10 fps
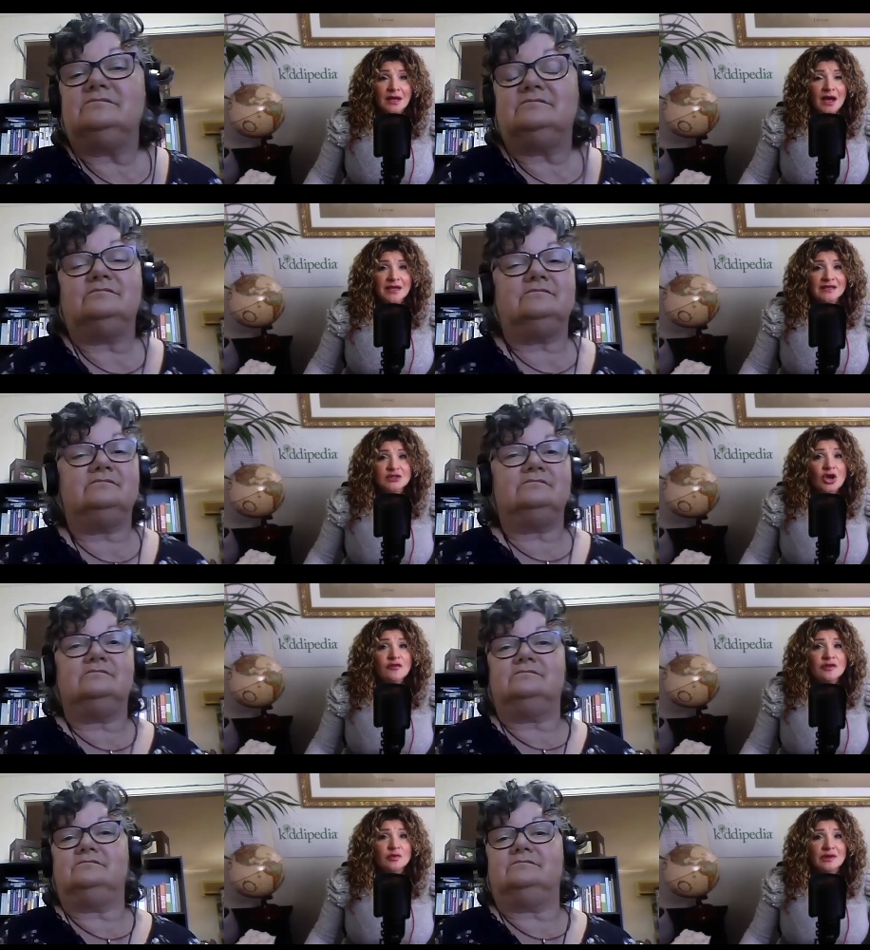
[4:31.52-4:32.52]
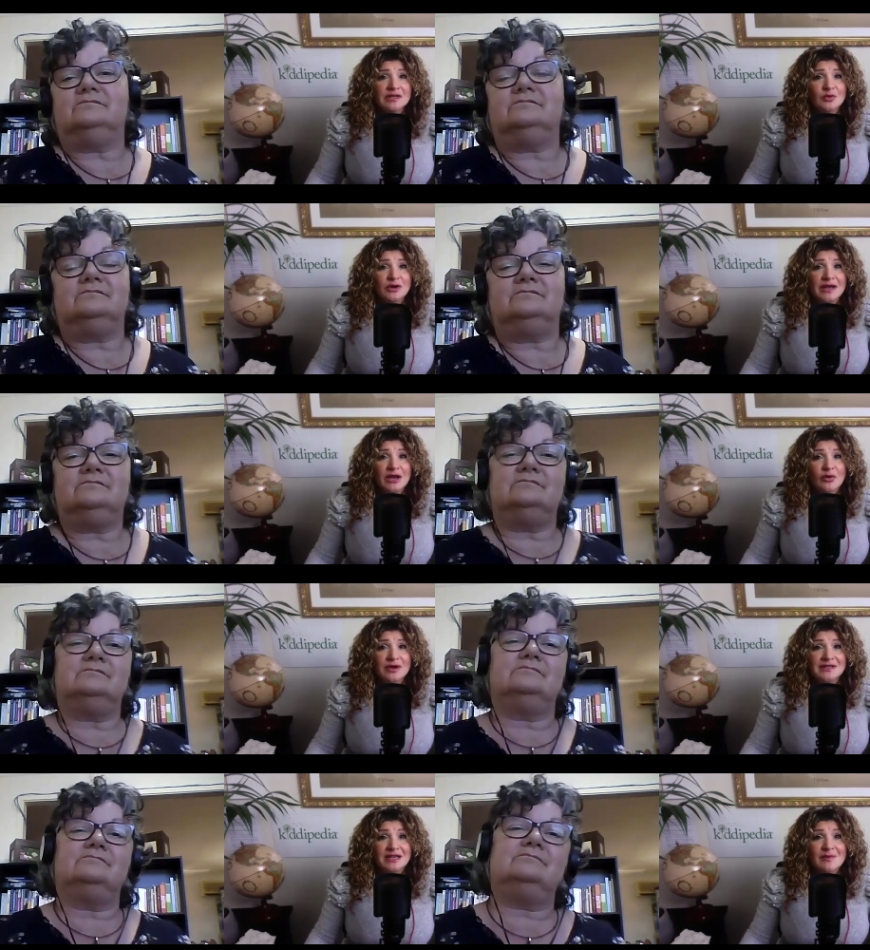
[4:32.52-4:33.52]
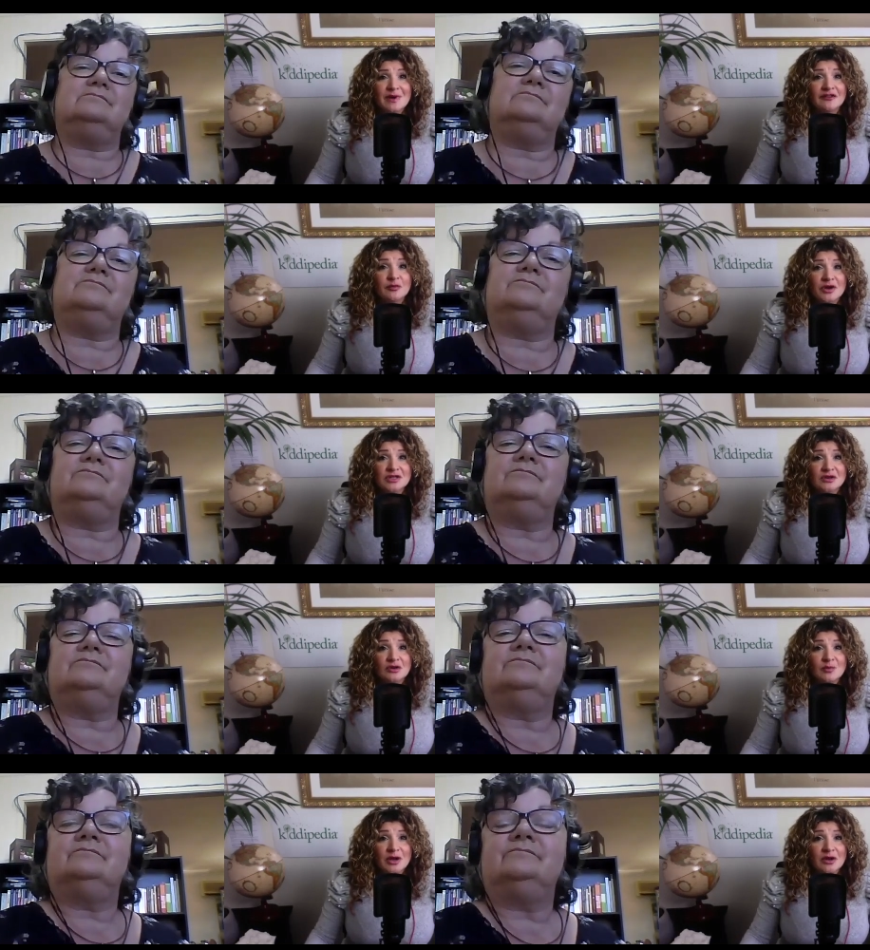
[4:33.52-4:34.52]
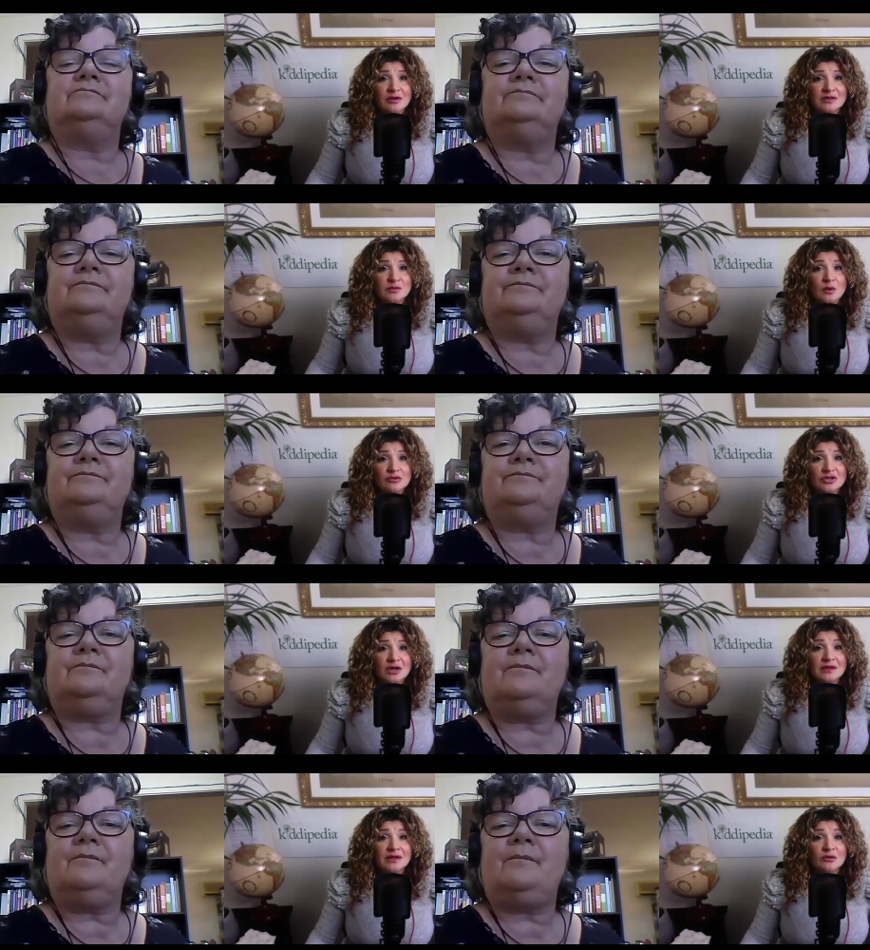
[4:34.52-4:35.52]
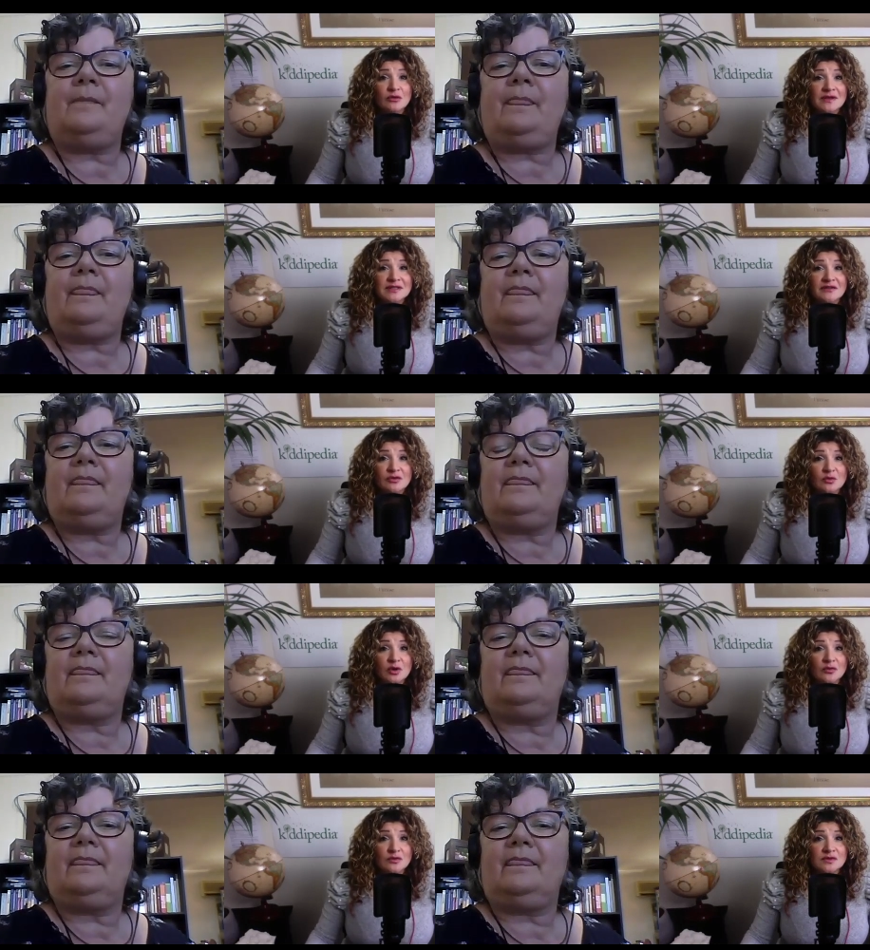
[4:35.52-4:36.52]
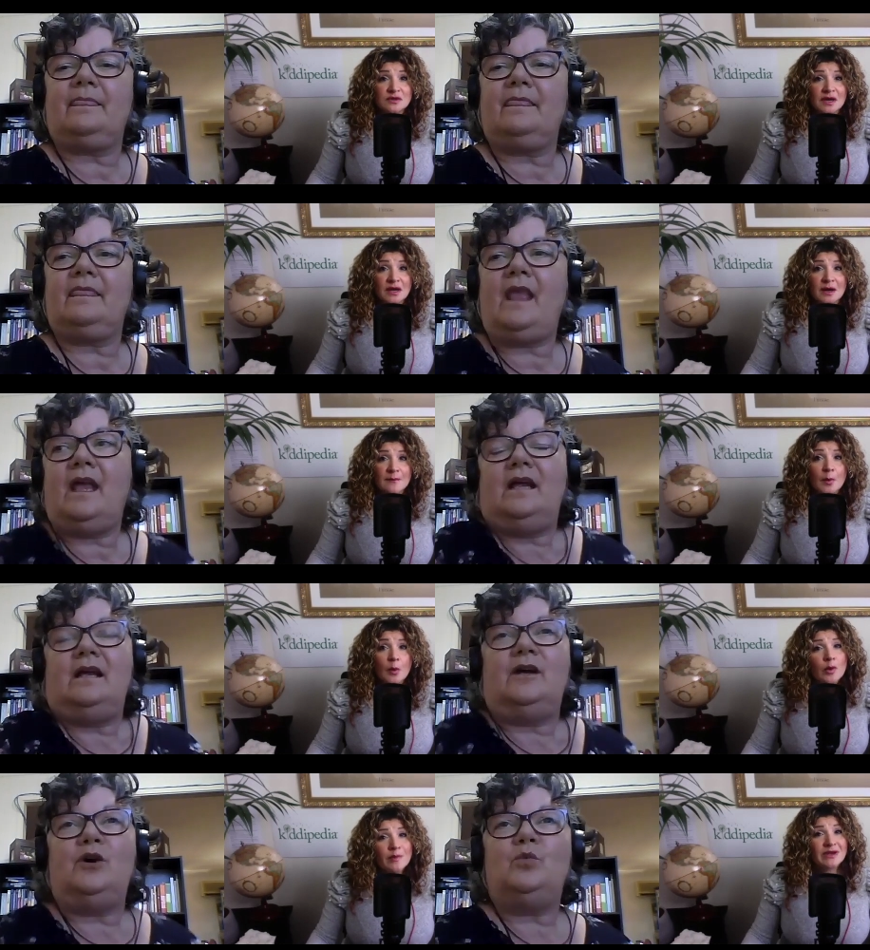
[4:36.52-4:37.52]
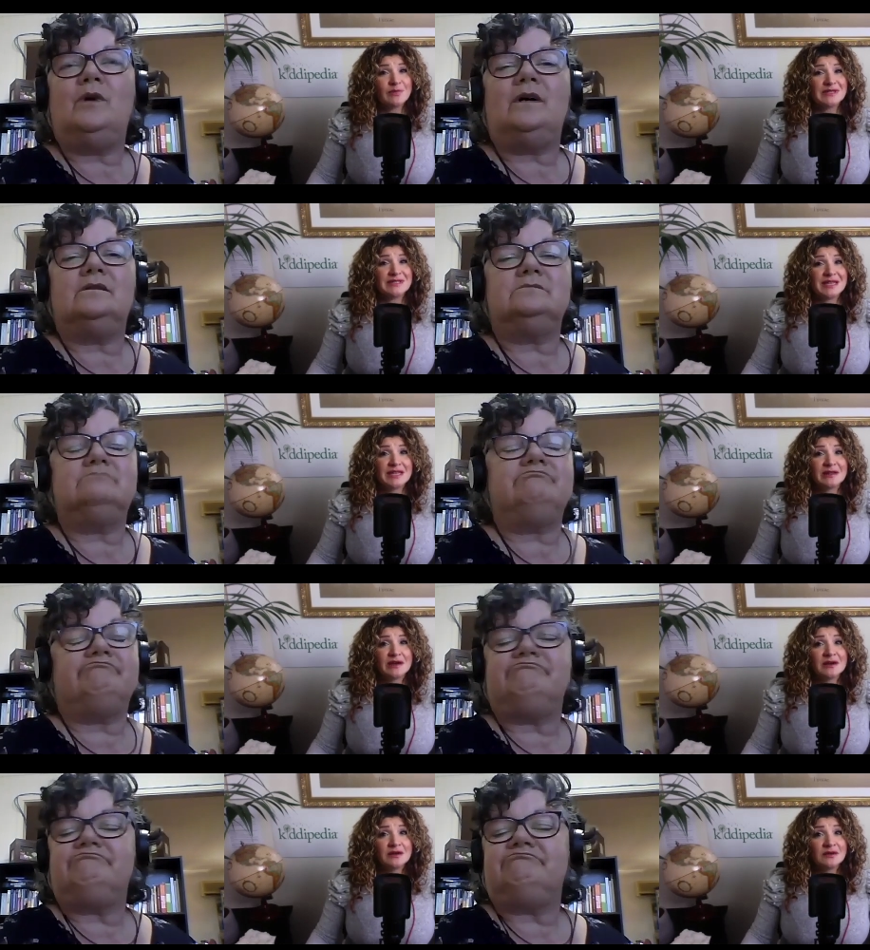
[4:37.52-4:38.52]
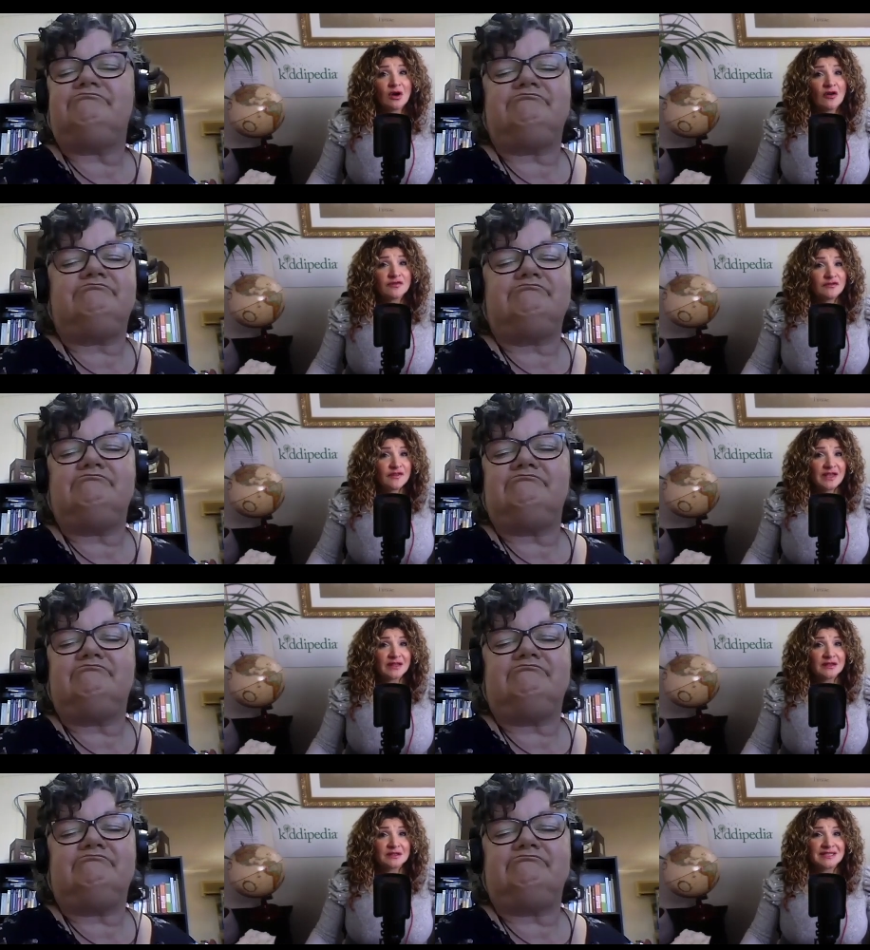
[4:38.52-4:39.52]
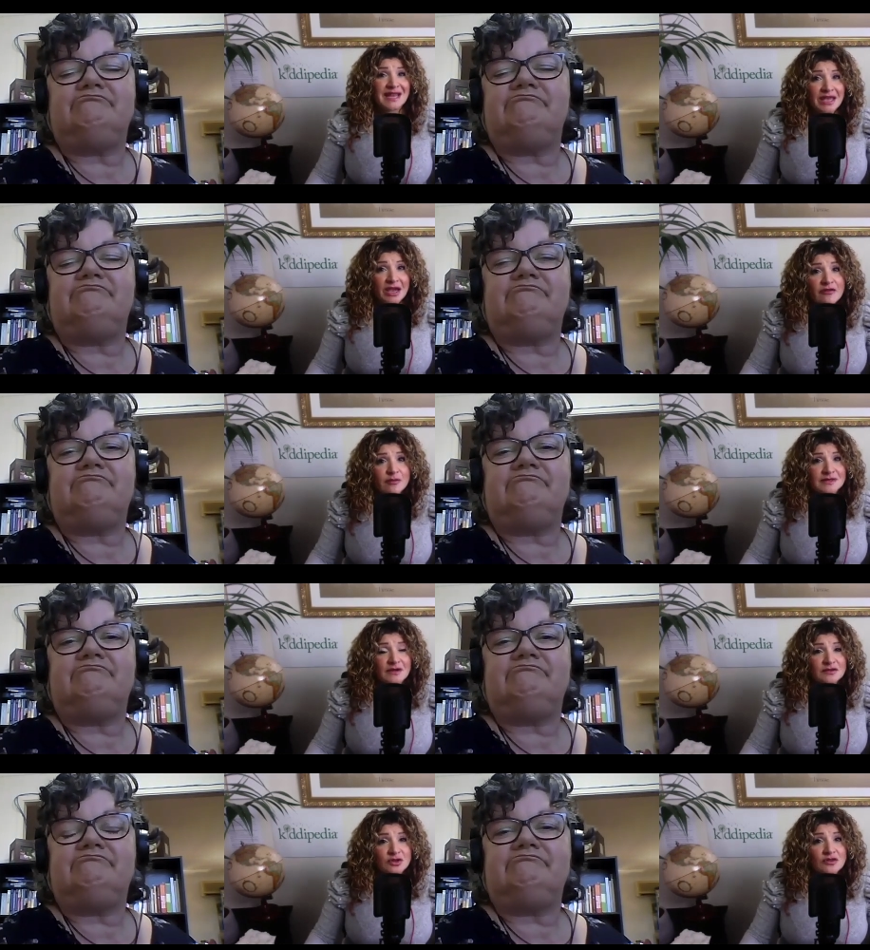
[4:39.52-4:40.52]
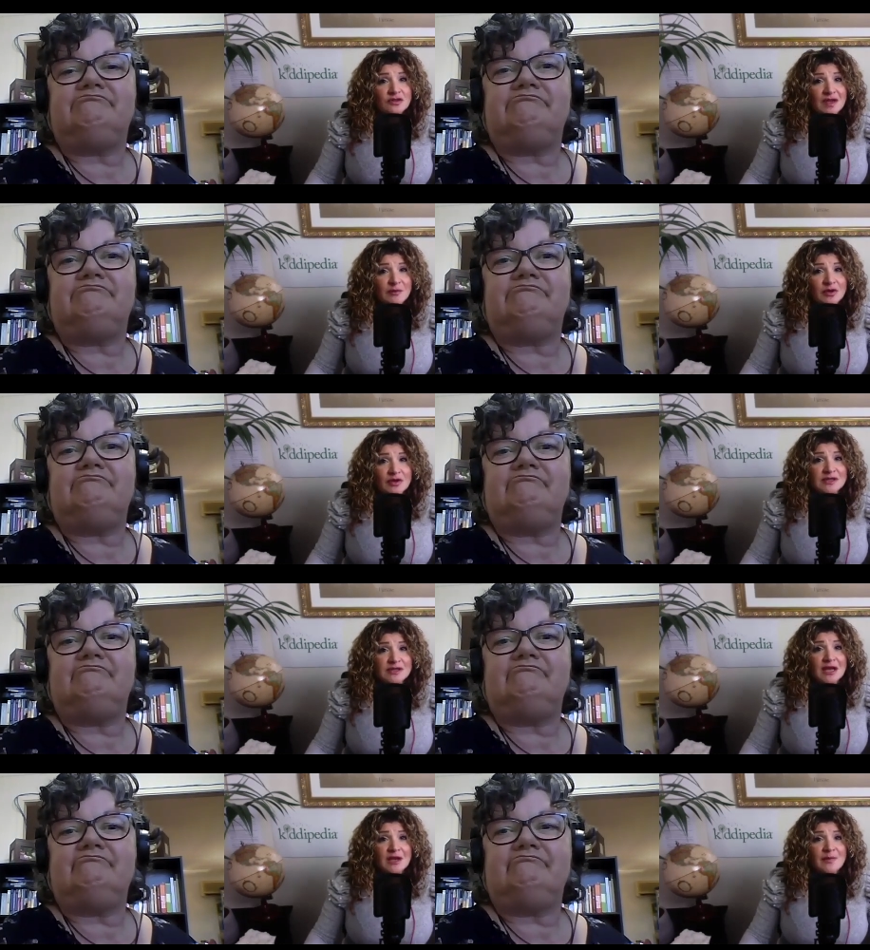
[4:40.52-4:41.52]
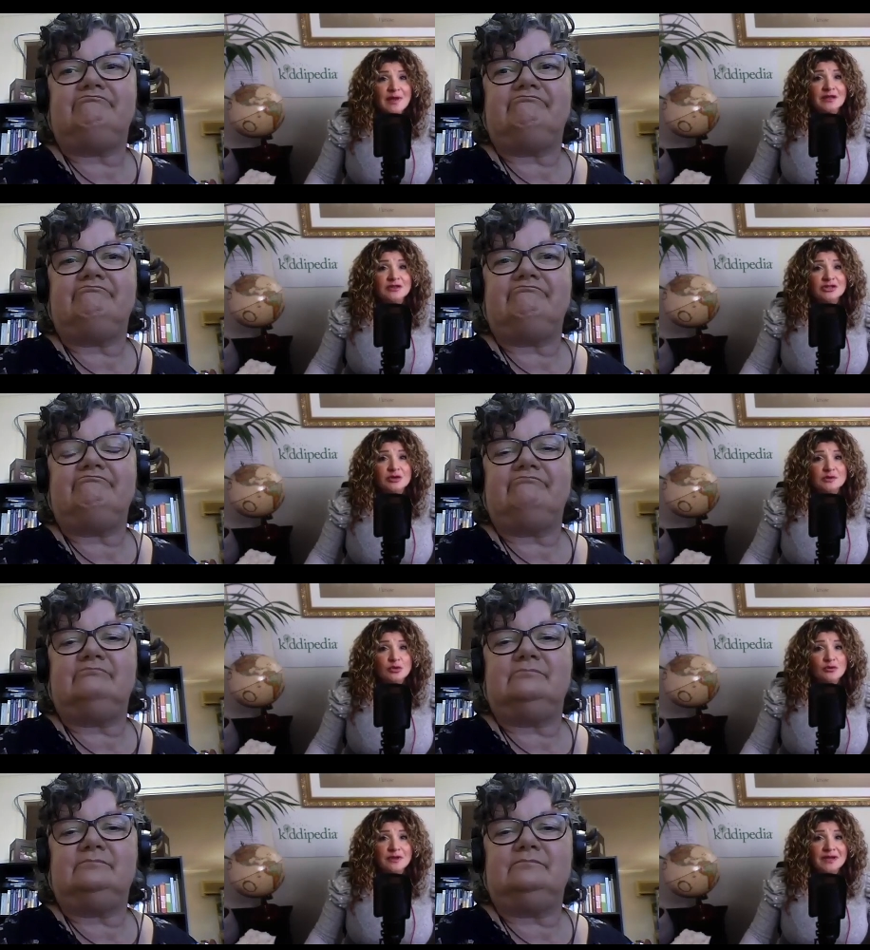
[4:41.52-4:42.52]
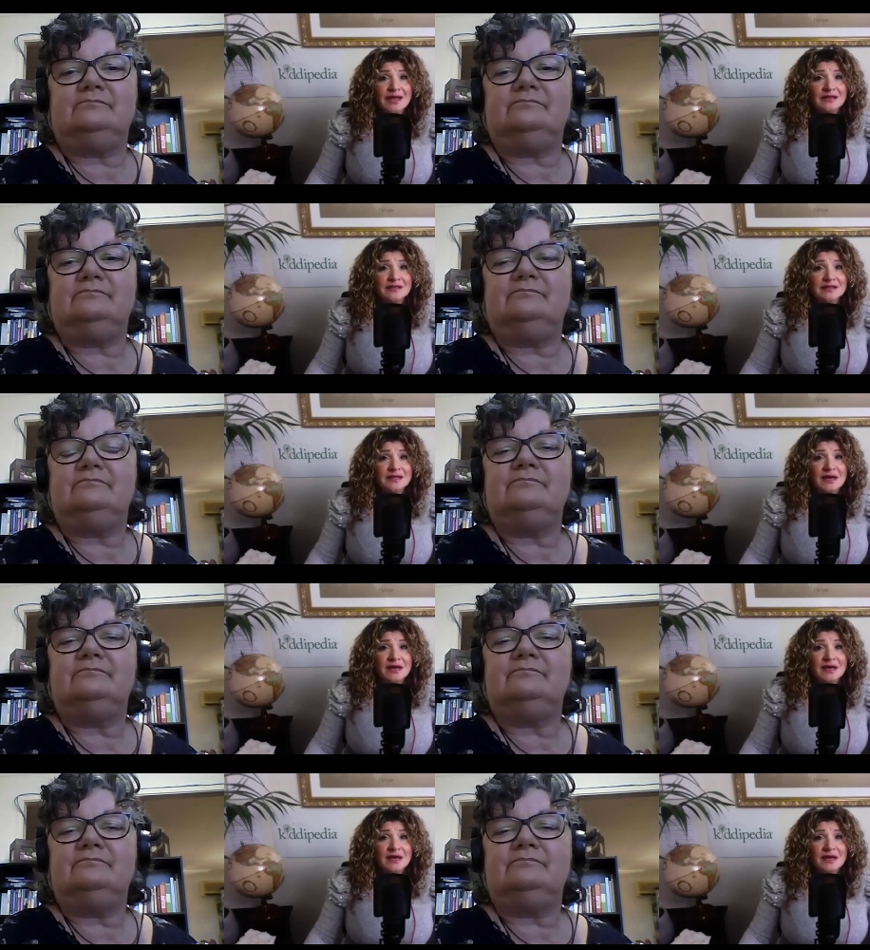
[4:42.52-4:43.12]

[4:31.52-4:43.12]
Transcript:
Speaker 1: I guess COVID really has put an increasing amount of pressure on parents while juggling all these different roles. Um, but women in particular often forget to take care of themselves, don't they? Because being consumed with all the needs